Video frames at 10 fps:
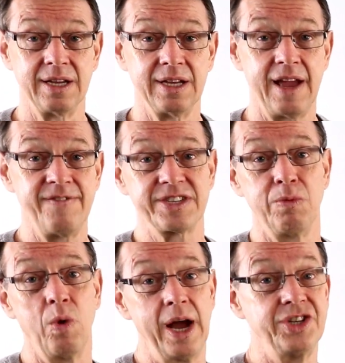In some
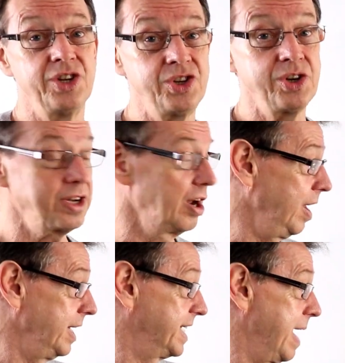ways, you should
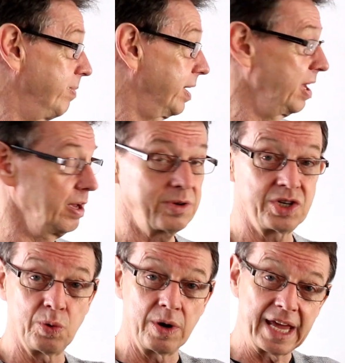lightly tap the curb because
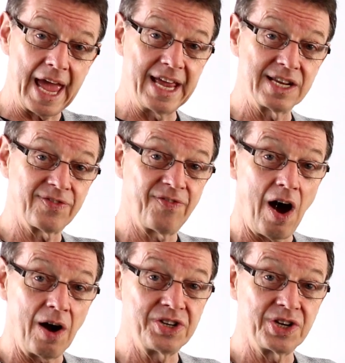you want to get in as
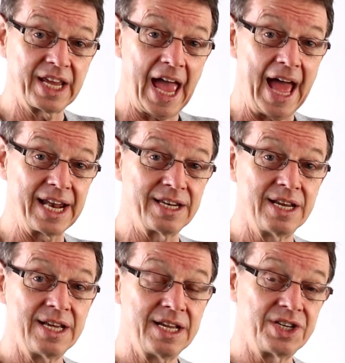far as you can
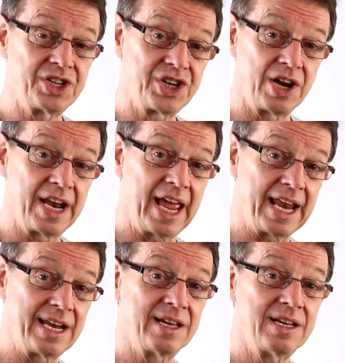to shunt in